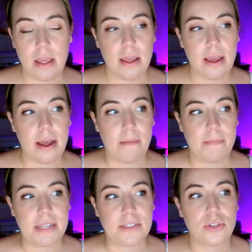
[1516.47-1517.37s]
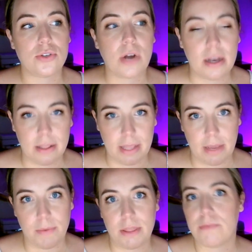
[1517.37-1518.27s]
that's struggling
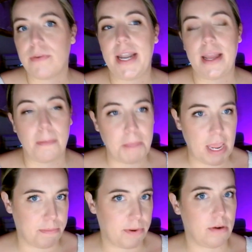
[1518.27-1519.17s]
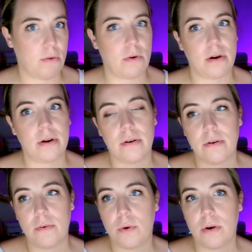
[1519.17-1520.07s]
with writing a paper
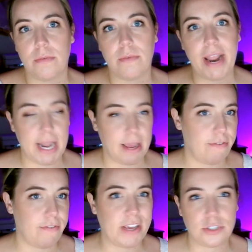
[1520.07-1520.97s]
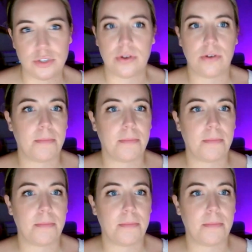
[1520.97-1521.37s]
or writing a fictional